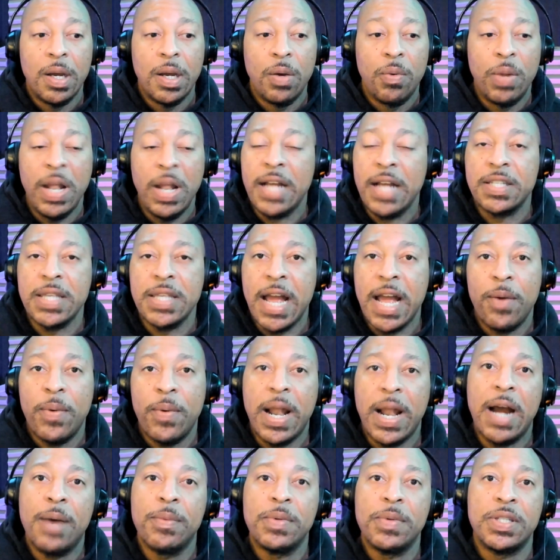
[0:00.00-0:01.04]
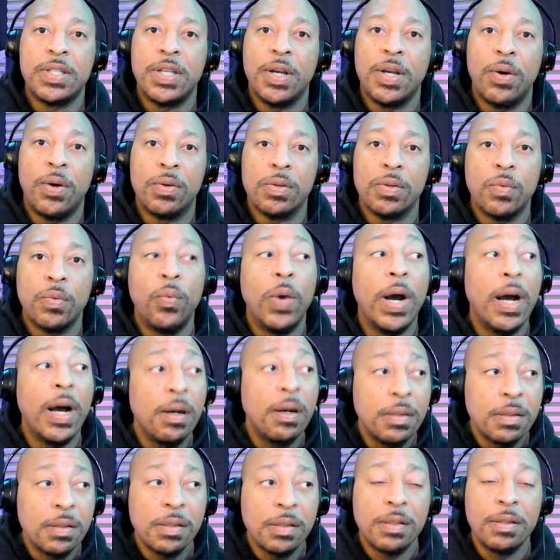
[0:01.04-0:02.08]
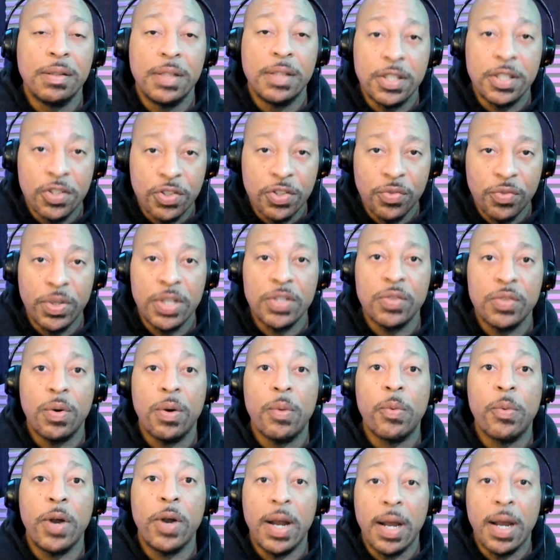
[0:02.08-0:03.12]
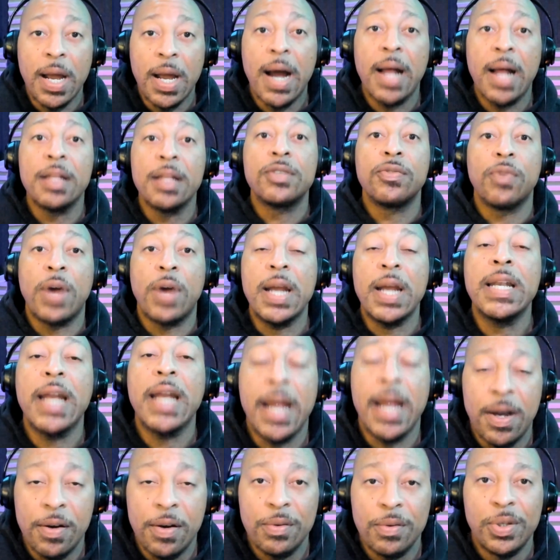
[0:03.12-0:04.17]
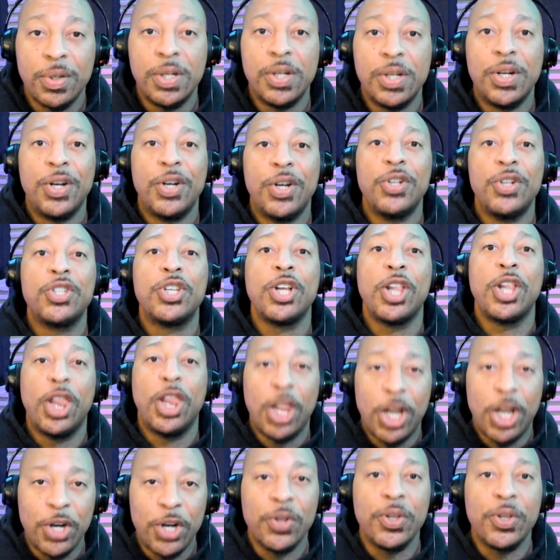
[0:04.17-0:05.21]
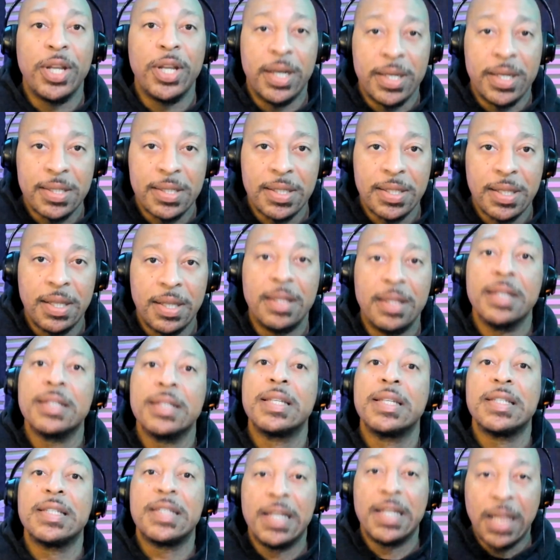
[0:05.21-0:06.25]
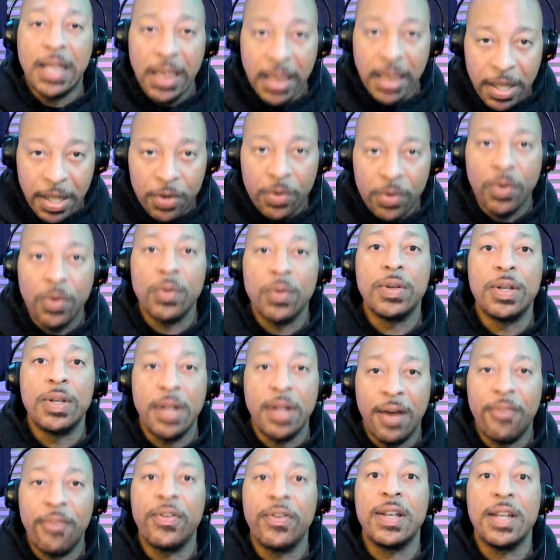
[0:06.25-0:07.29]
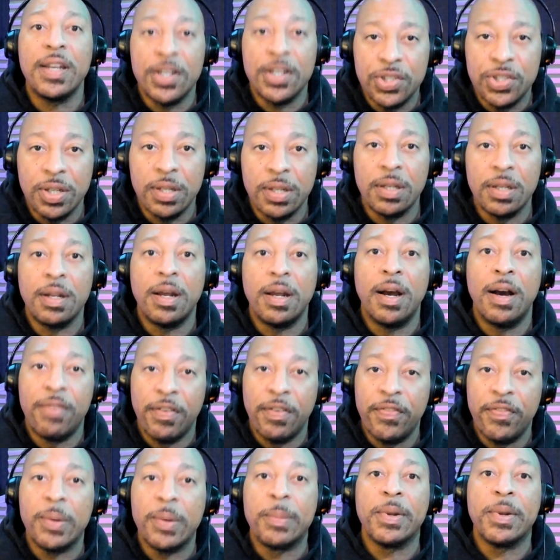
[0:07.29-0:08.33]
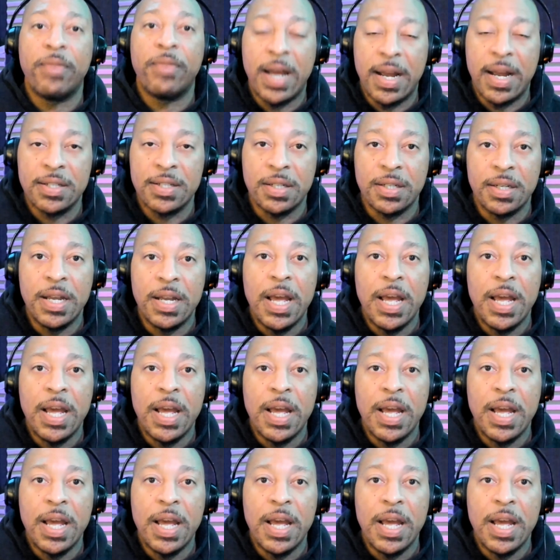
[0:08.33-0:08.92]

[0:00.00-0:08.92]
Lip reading: Well, that's not what I was told. Well, this is the reason why we're in college right now, to learn this. This is the literal definition of affirmative action.